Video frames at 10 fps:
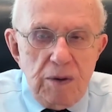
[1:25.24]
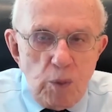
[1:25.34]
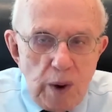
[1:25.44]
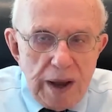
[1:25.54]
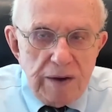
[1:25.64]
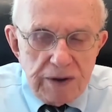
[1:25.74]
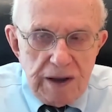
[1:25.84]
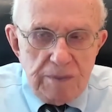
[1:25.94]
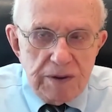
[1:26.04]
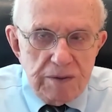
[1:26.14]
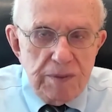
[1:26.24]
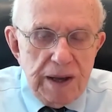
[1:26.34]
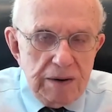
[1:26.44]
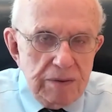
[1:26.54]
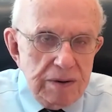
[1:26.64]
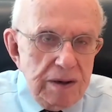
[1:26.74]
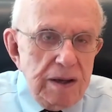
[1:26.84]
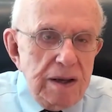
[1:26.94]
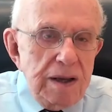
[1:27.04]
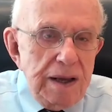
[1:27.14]
way of keeping the hematocrit
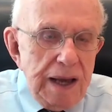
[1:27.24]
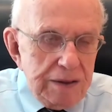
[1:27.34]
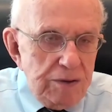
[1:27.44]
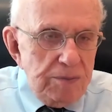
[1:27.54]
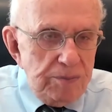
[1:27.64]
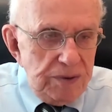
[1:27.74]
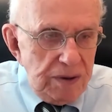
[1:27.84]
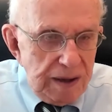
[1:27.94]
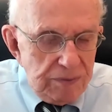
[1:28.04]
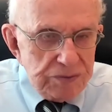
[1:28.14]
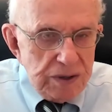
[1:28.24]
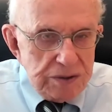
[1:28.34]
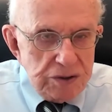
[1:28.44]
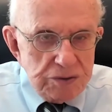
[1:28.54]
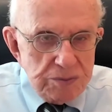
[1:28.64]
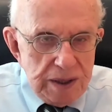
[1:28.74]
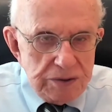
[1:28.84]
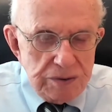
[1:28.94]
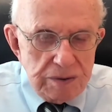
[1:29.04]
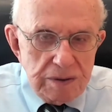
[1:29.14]
at the levels I just
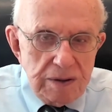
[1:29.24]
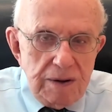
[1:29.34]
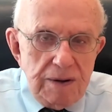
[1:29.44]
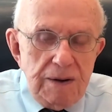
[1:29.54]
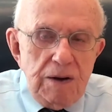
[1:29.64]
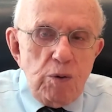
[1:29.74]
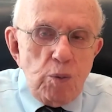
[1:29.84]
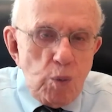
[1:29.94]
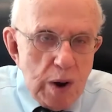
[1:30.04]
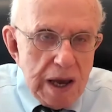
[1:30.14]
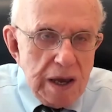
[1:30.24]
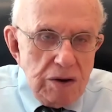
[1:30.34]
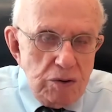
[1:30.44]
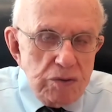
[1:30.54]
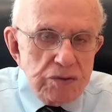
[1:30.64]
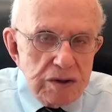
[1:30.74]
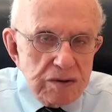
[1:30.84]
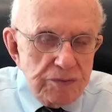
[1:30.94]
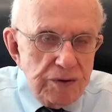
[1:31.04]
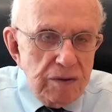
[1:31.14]
mentioned. We use
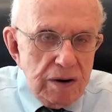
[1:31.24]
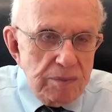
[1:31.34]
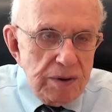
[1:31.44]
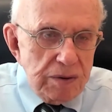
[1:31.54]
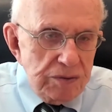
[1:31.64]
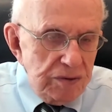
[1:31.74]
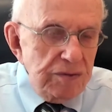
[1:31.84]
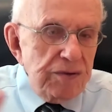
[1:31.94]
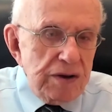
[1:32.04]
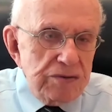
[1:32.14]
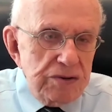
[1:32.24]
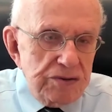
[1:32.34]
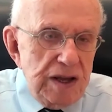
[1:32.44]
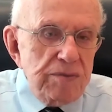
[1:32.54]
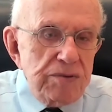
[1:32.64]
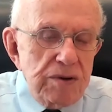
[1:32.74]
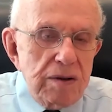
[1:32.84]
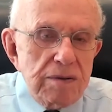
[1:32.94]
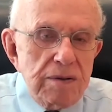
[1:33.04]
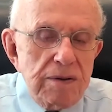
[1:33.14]
interferon because it affects the stem
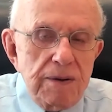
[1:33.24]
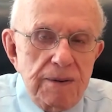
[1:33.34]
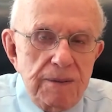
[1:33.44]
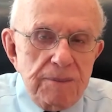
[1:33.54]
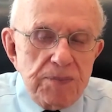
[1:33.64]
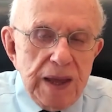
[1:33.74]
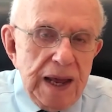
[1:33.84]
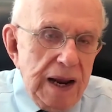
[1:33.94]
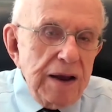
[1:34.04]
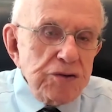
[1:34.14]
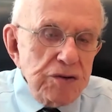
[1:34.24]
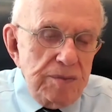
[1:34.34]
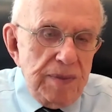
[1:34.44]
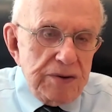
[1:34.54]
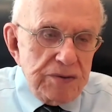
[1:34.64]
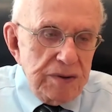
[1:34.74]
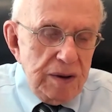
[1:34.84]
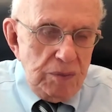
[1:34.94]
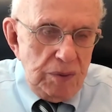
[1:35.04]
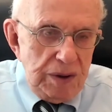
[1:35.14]
cell. And I should mention
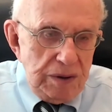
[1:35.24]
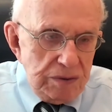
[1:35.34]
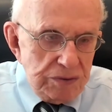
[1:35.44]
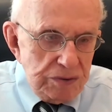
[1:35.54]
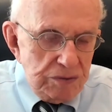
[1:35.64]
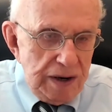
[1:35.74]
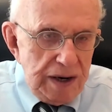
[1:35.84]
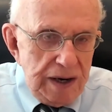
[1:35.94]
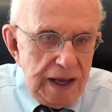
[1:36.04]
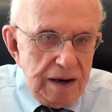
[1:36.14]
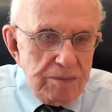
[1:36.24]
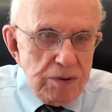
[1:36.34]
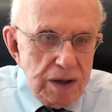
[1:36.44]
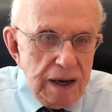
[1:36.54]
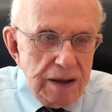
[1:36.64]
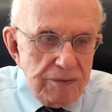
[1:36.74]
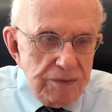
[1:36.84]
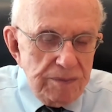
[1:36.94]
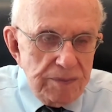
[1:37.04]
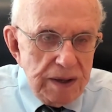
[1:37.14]
that we should credit Ann Mullally
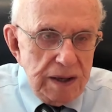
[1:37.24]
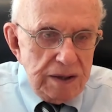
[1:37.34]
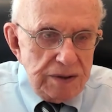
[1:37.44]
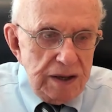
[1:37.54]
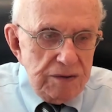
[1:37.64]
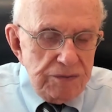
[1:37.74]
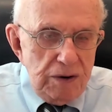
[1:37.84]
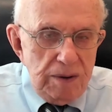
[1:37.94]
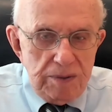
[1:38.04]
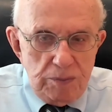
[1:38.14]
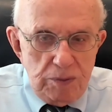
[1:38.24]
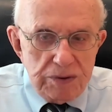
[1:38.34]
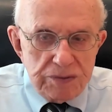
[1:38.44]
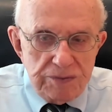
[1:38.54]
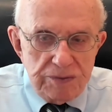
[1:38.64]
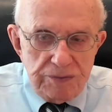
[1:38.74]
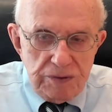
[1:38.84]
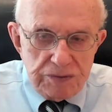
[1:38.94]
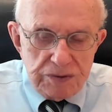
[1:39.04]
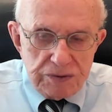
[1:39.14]
from Dana Farber in Boston for
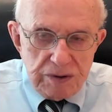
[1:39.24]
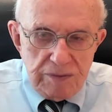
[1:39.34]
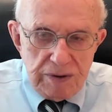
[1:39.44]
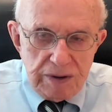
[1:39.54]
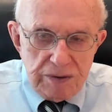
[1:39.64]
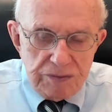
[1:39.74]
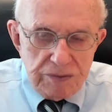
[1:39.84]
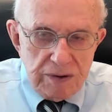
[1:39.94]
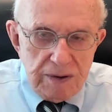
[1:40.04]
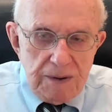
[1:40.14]
first discovering this.